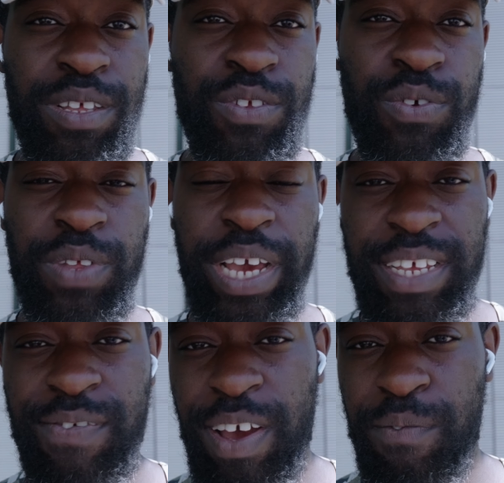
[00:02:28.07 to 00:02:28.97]
to the
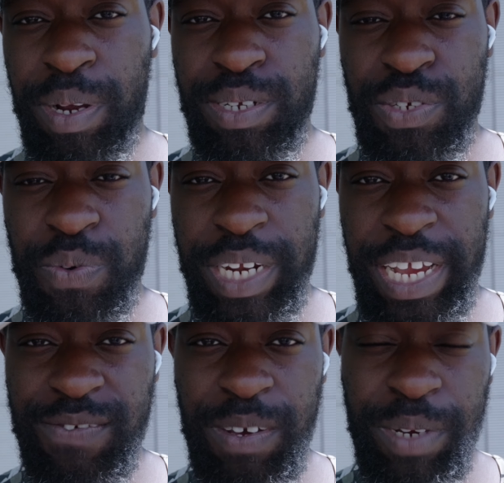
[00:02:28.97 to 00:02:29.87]
S5 Mark II and
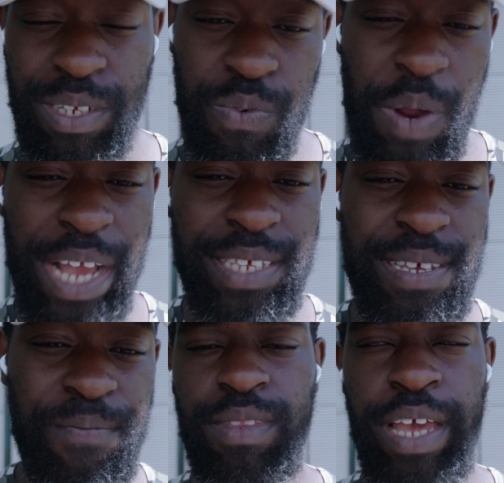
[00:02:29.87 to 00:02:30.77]
S5 Mark
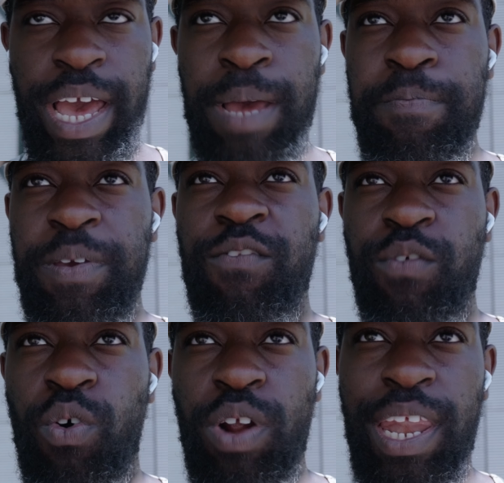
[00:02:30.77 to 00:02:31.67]
IIX, the
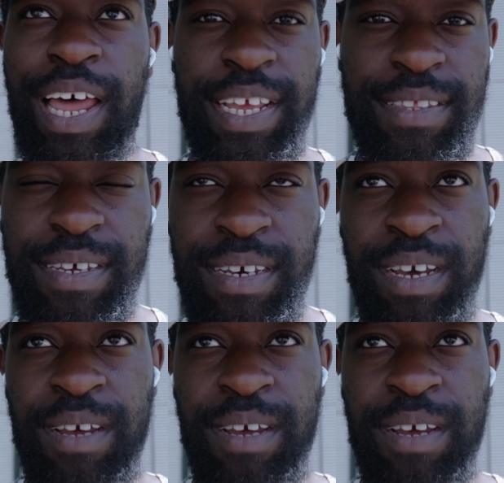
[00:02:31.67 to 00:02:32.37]
MP4 Lite.